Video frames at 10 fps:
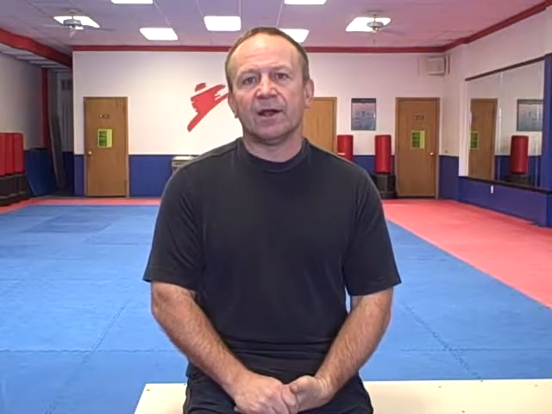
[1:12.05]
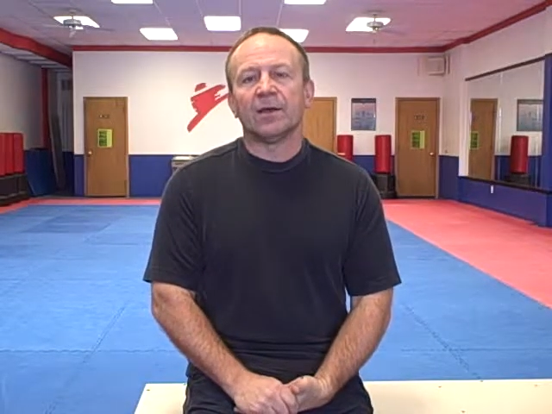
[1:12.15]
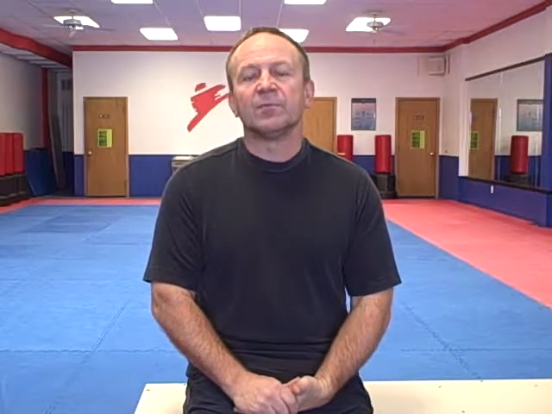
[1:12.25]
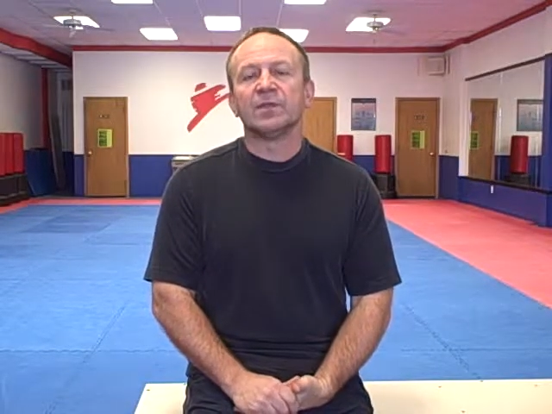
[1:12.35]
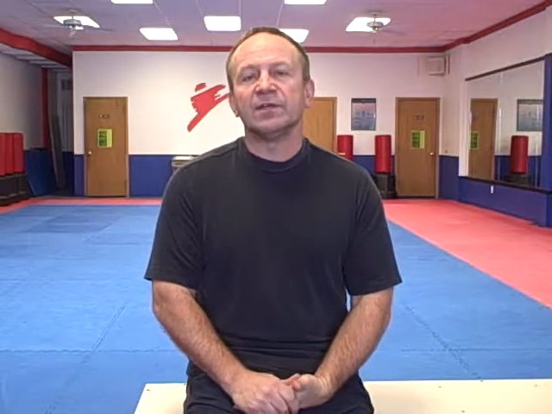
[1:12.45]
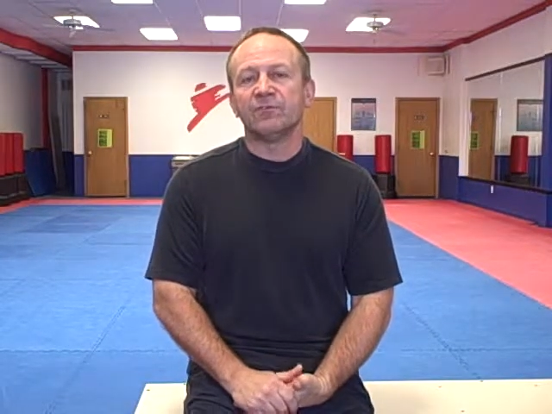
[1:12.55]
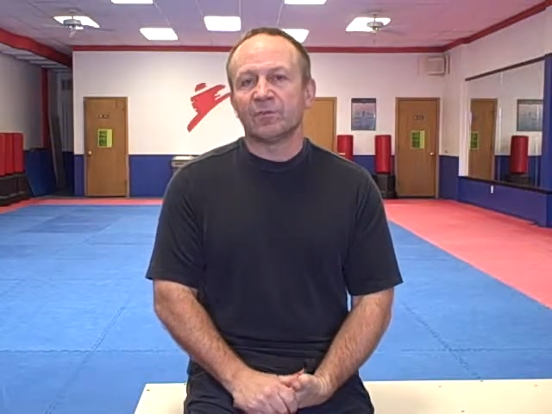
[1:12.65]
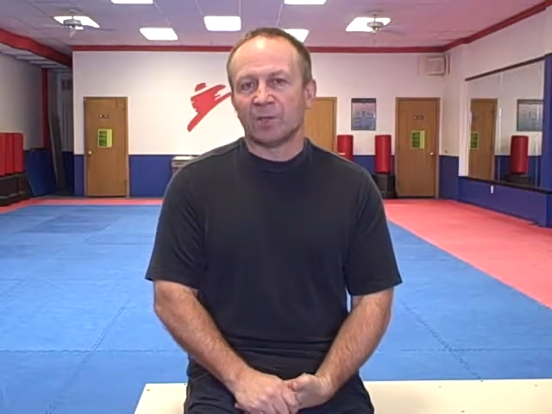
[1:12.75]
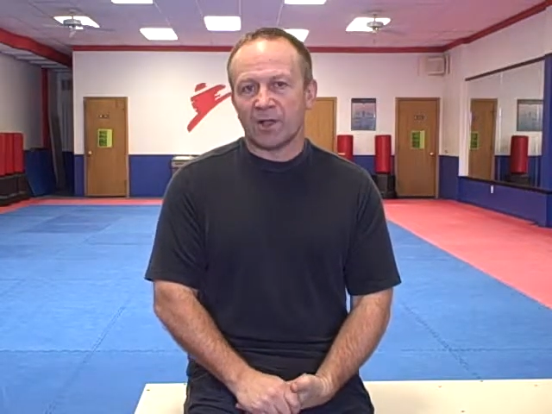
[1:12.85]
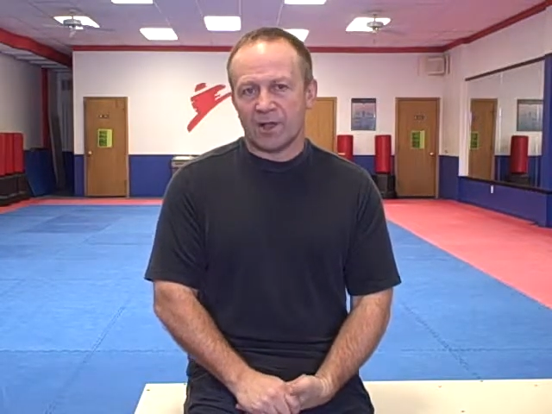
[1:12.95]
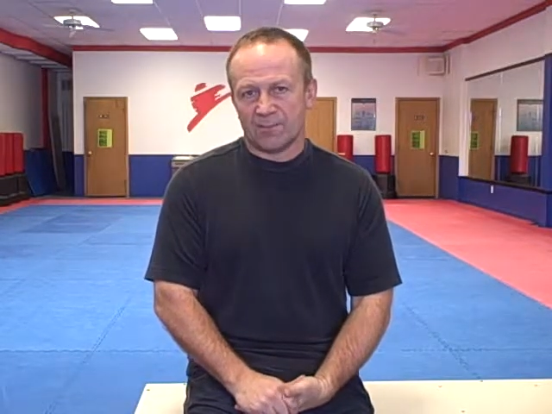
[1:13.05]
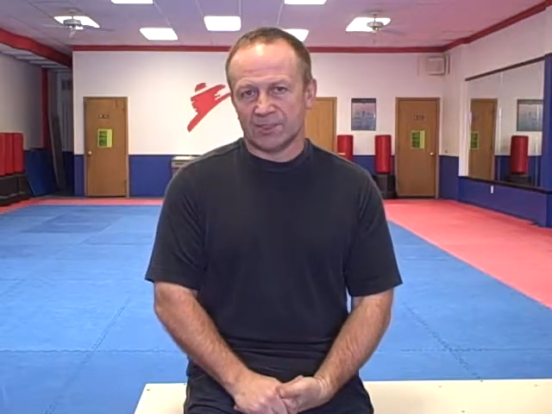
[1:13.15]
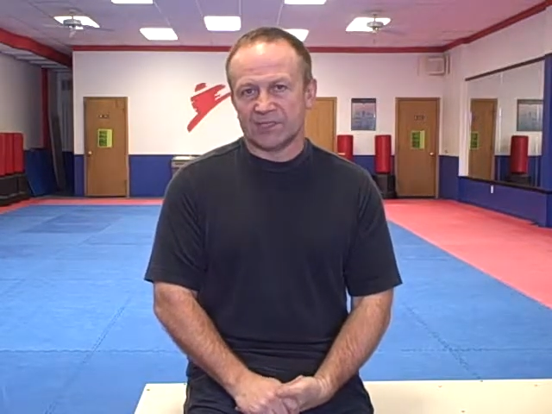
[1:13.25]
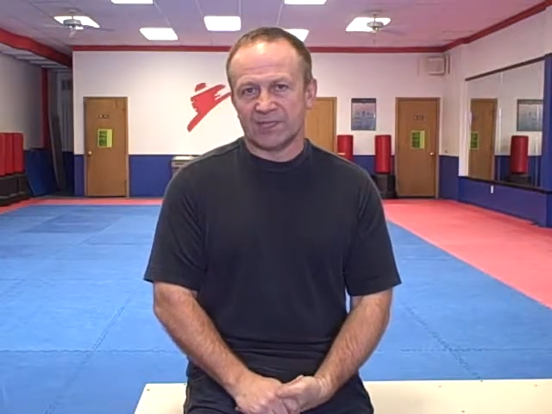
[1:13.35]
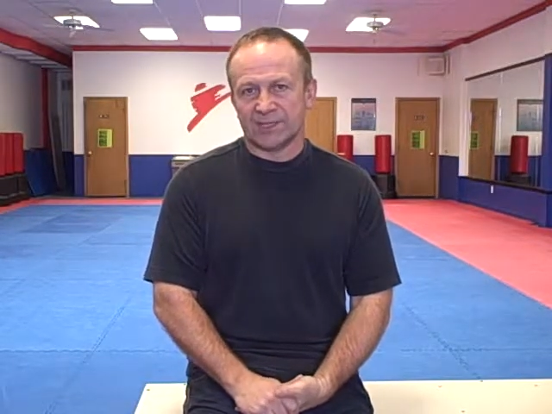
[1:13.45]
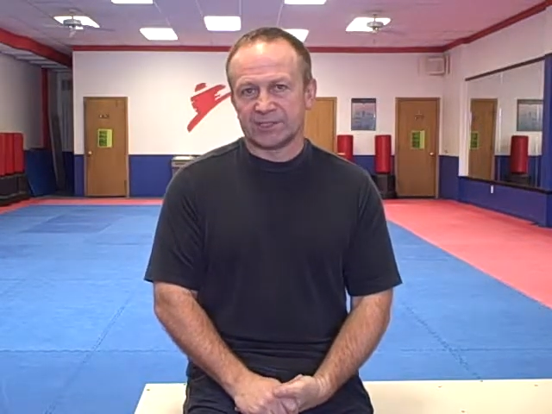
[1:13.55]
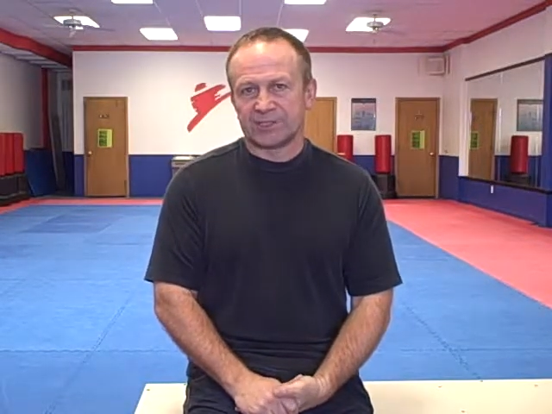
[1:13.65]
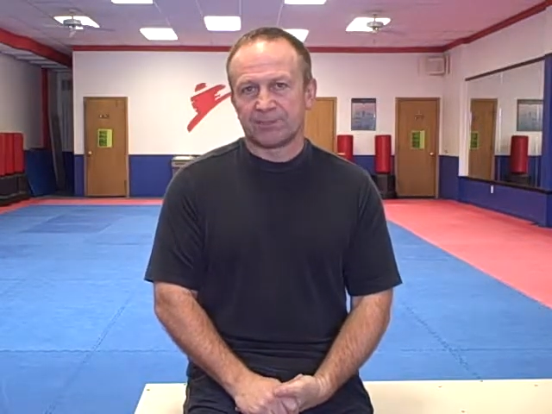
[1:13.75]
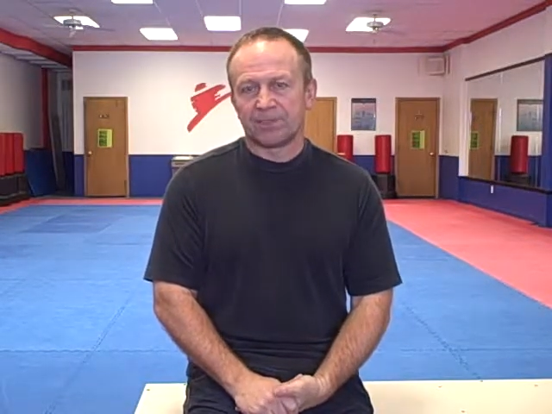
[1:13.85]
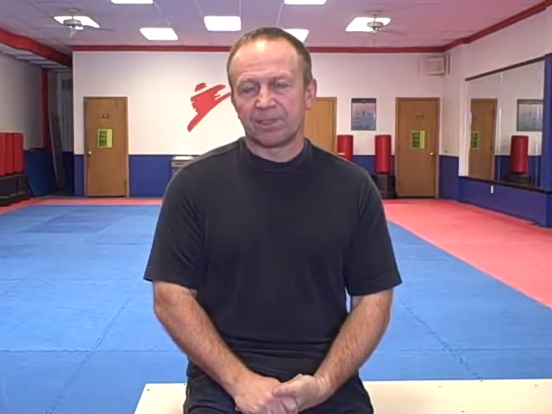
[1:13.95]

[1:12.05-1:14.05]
unbelievable common sense.